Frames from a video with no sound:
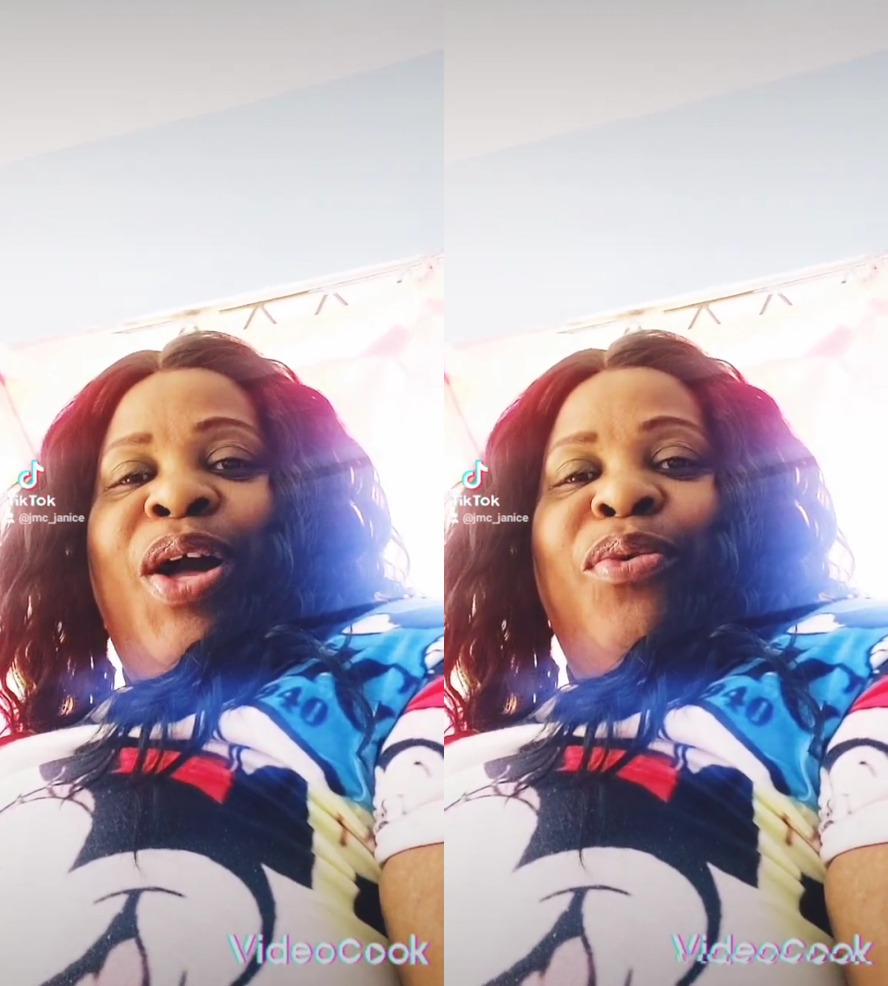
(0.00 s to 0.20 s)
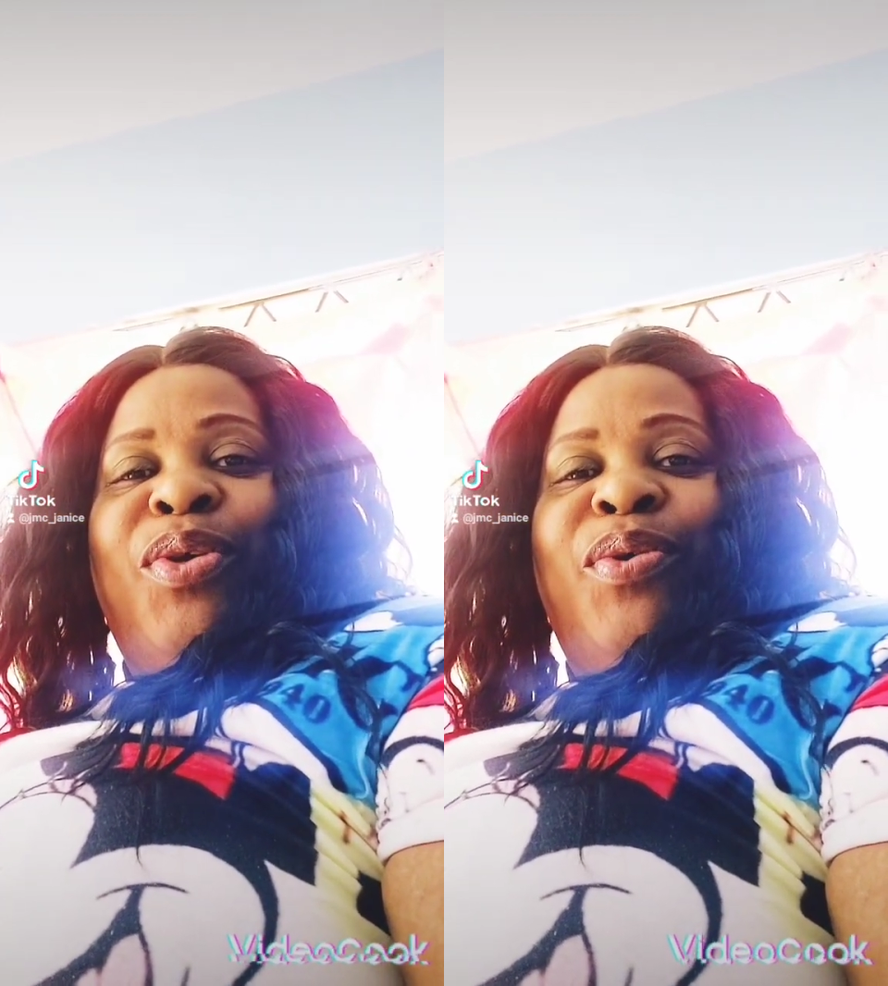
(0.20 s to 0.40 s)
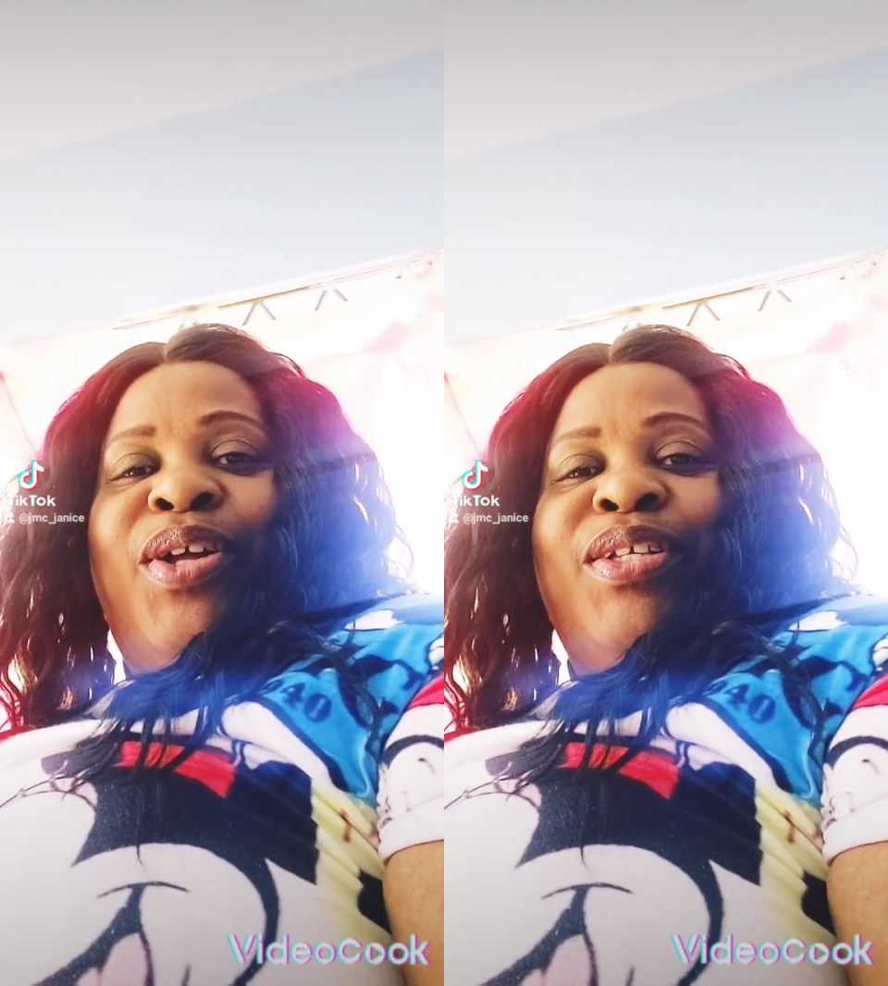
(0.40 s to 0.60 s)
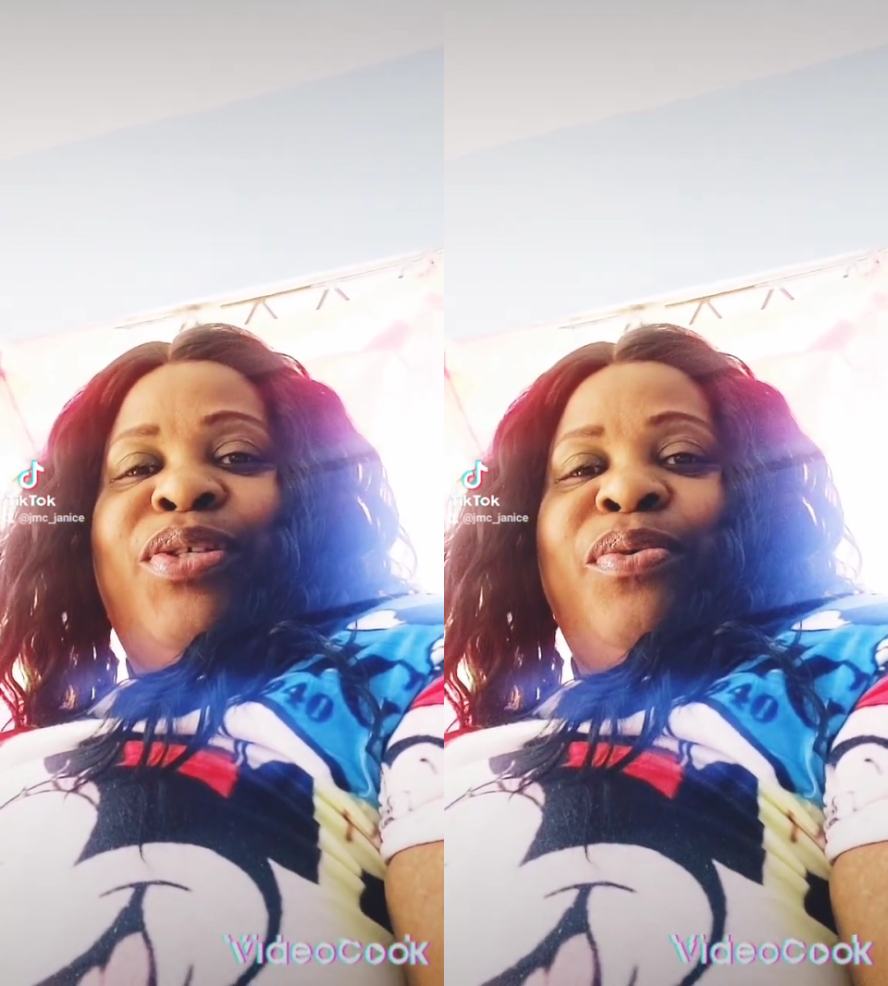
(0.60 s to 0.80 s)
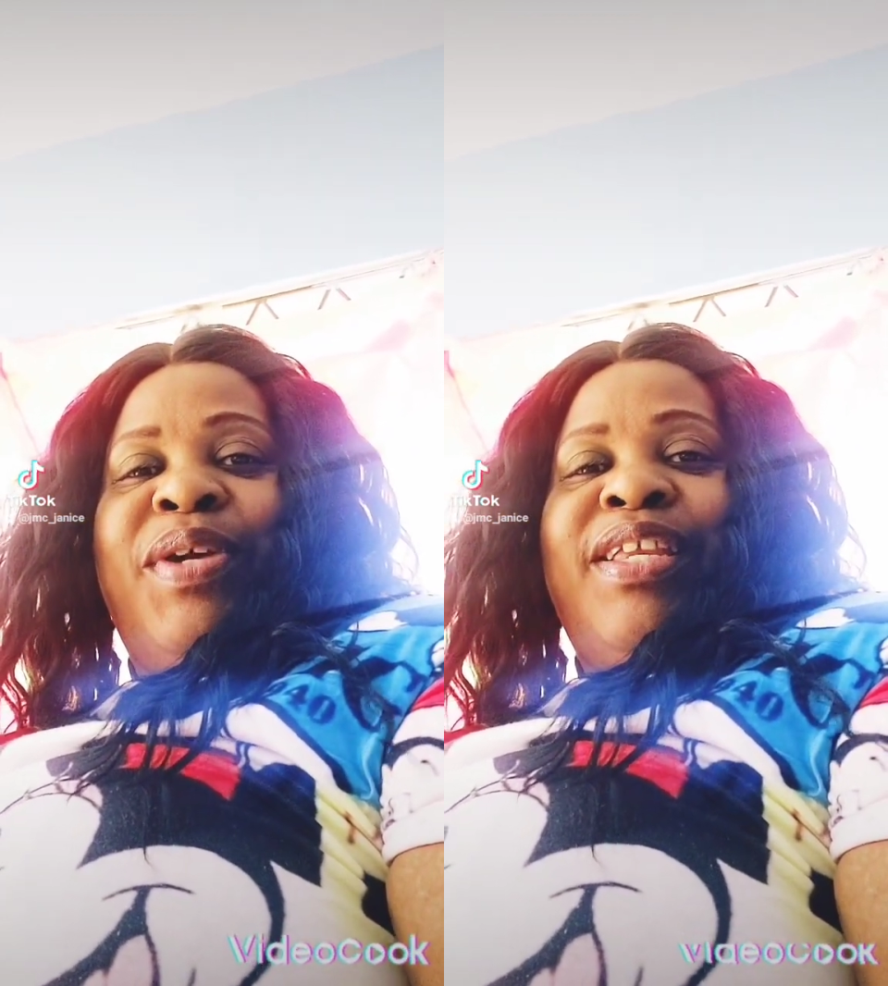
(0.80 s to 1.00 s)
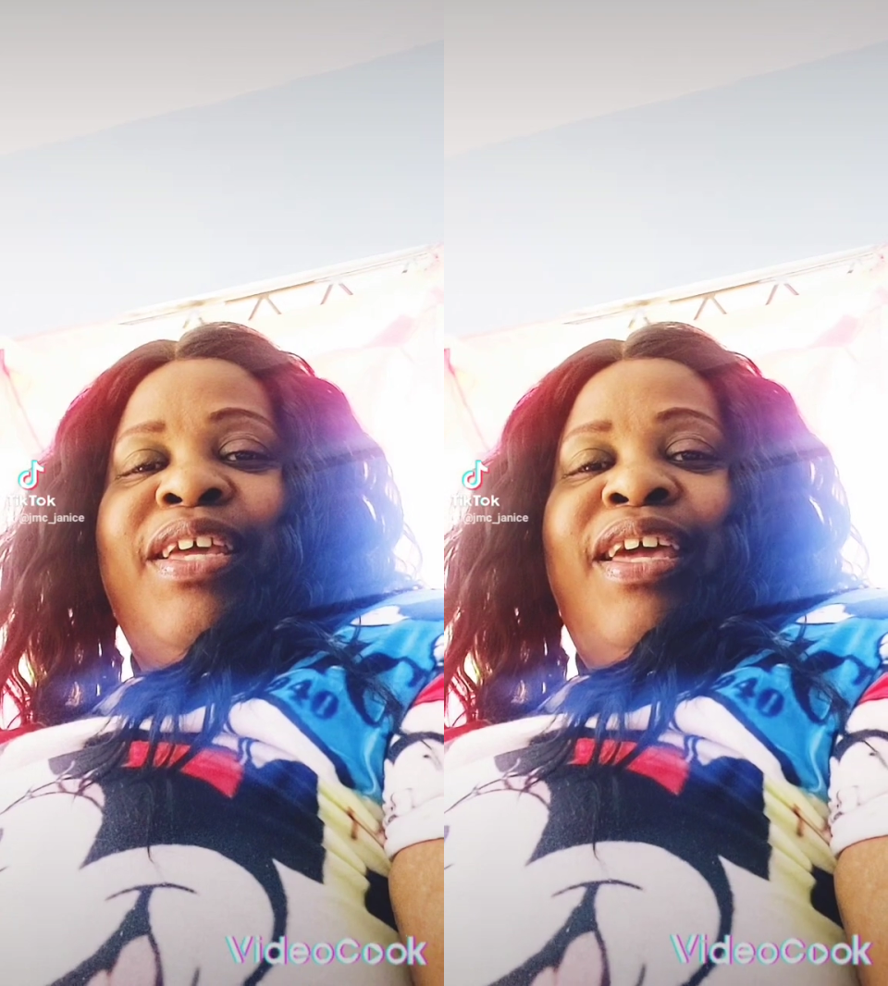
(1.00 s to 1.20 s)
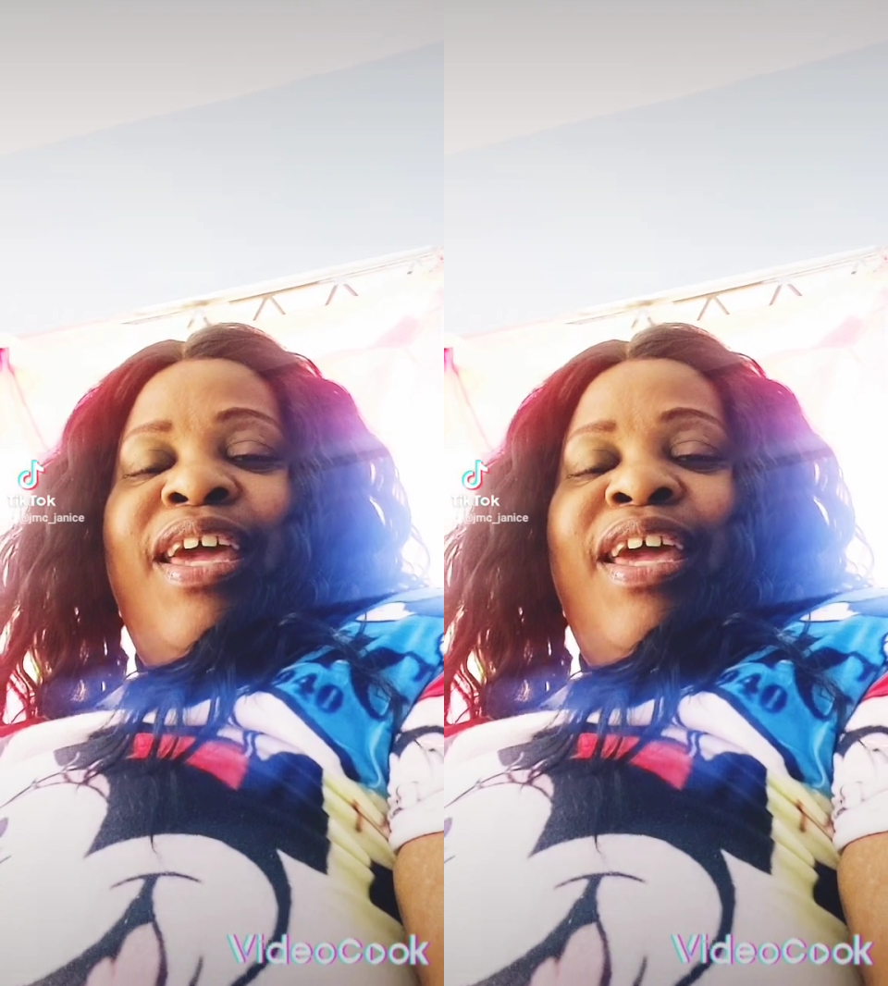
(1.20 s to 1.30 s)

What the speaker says: How you all doing?